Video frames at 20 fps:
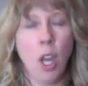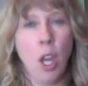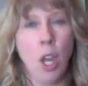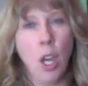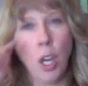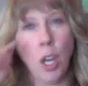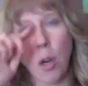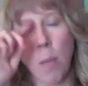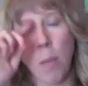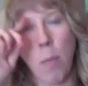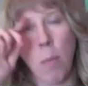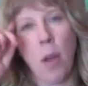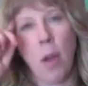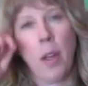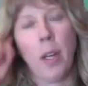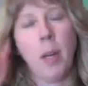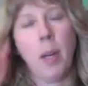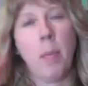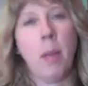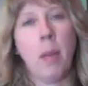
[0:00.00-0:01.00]
your
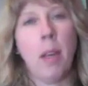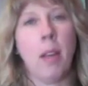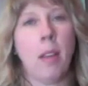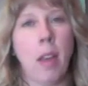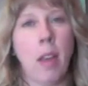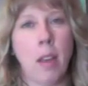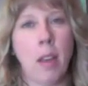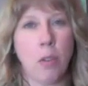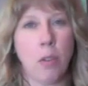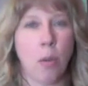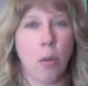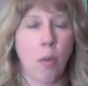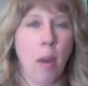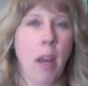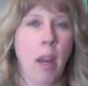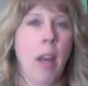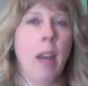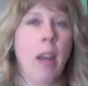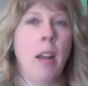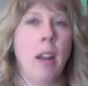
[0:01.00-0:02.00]
body being that
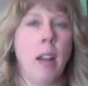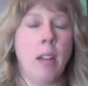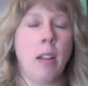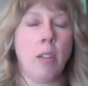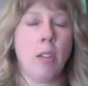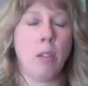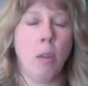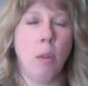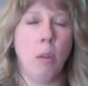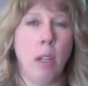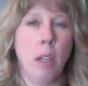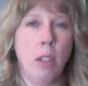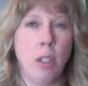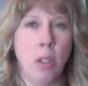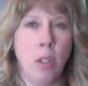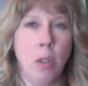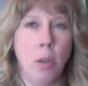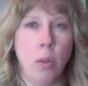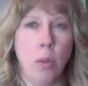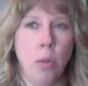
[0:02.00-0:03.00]
terrain that's going
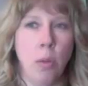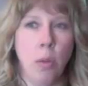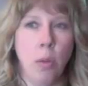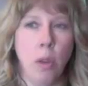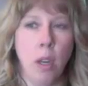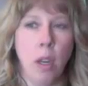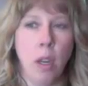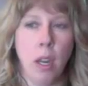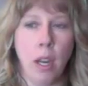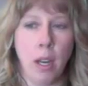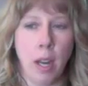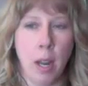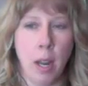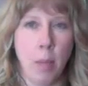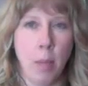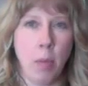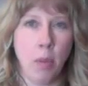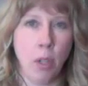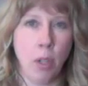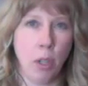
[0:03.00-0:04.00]
to
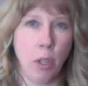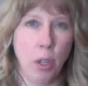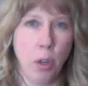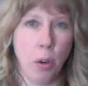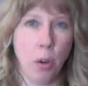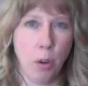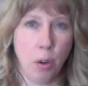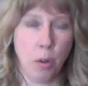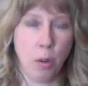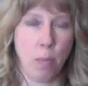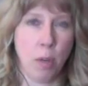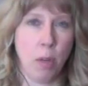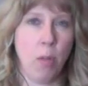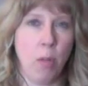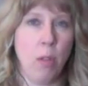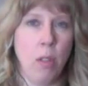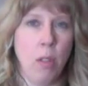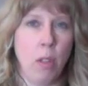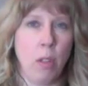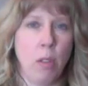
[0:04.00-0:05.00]
enable your immune
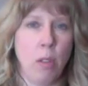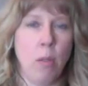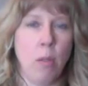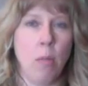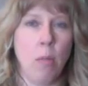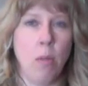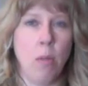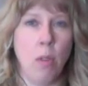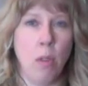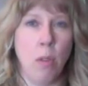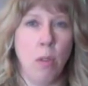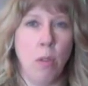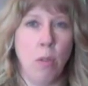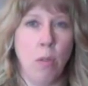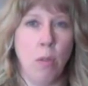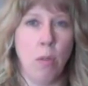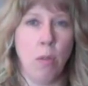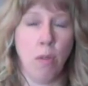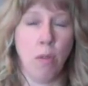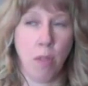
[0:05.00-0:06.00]
system to
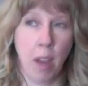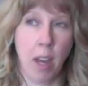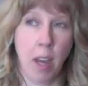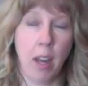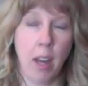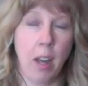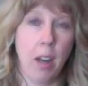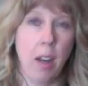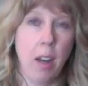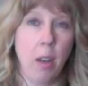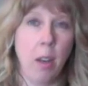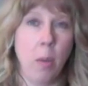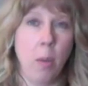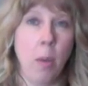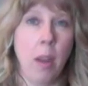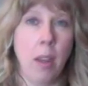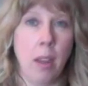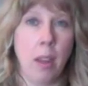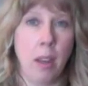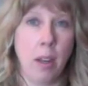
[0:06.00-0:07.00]
fight the
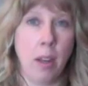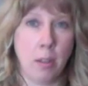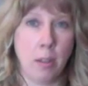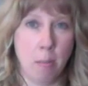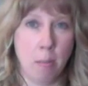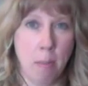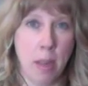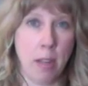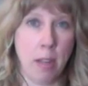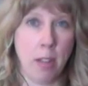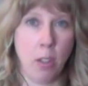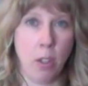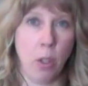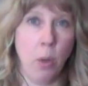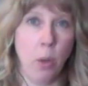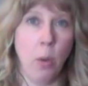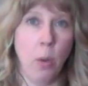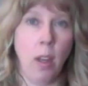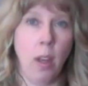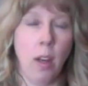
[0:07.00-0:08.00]
way that it's meant to
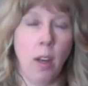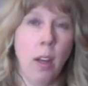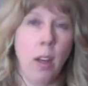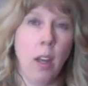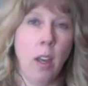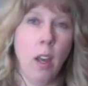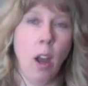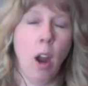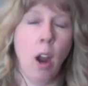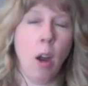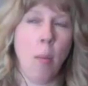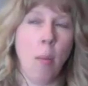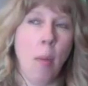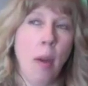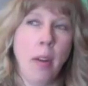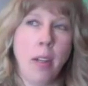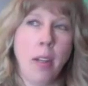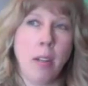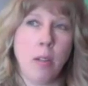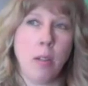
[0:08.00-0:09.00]
do it. Our
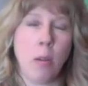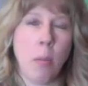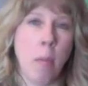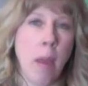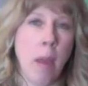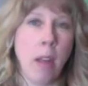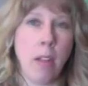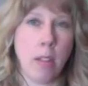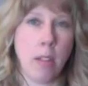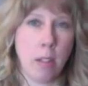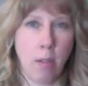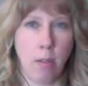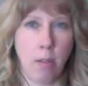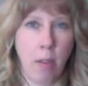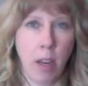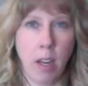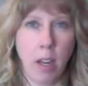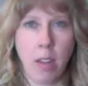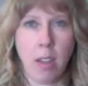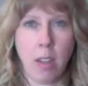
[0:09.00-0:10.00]
bodies are meant to
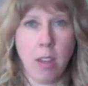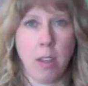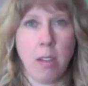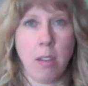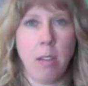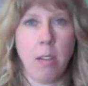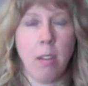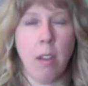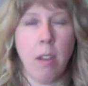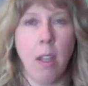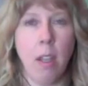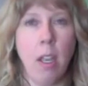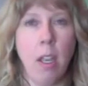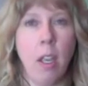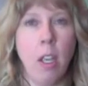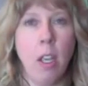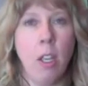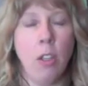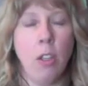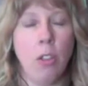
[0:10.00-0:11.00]
fight these
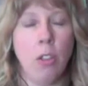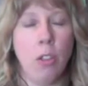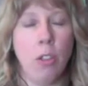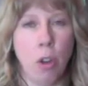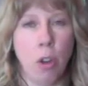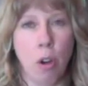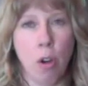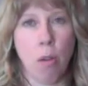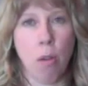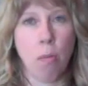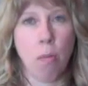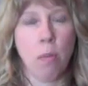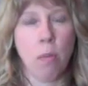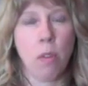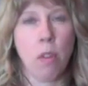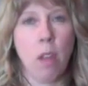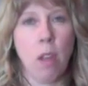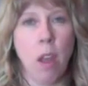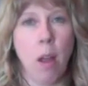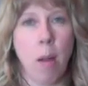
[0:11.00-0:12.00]

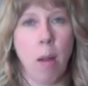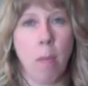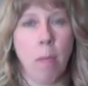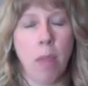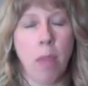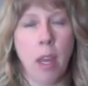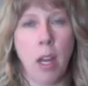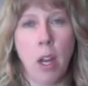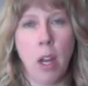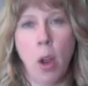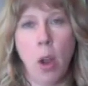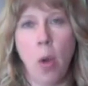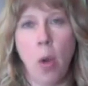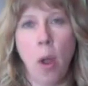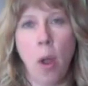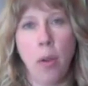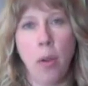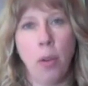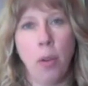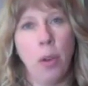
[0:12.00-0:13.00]
germs. They know
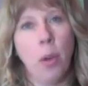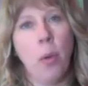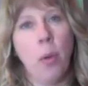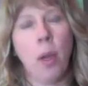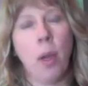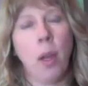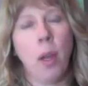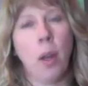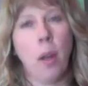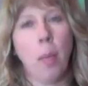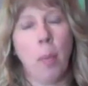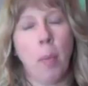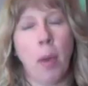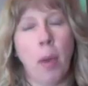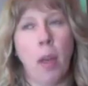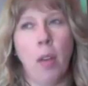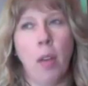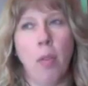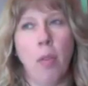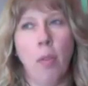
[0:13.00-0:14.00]
how to do it,
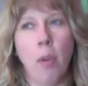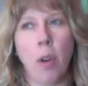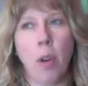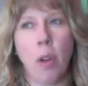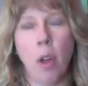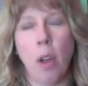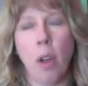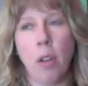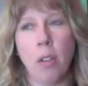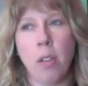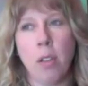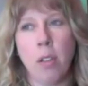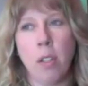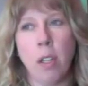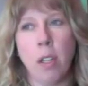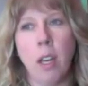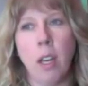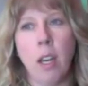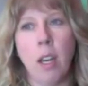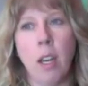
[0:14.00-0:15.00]
but if we're
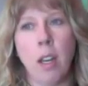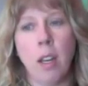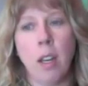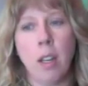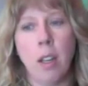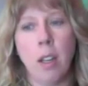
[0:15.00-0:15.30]
constantly